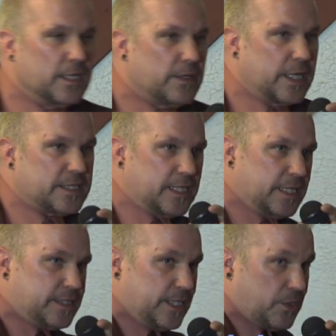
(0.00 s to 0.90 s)
I said
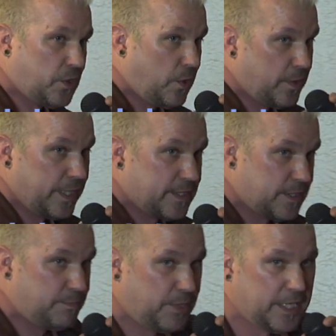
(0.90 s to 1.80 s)
acetylcholine is the
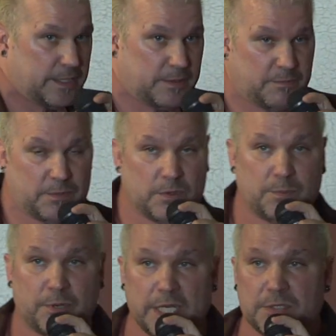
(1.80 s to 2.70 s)

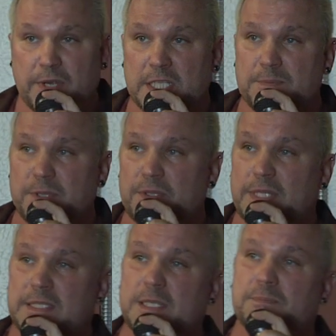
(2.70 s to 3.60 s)
brain transmitter
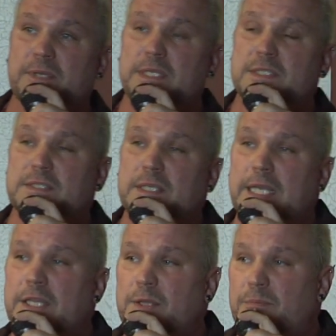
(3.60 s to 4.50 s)
that depletes
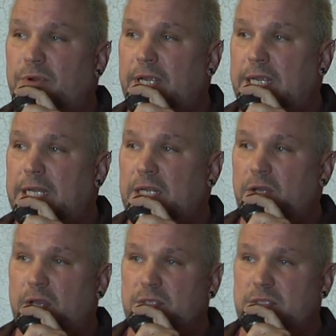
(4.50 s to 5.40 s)
in the brain and
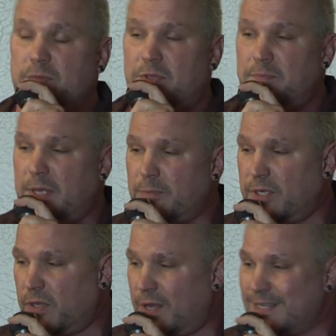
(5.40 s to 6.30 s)
causes some of the memory
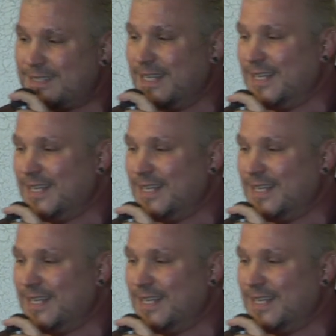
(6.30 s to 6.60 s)
loss.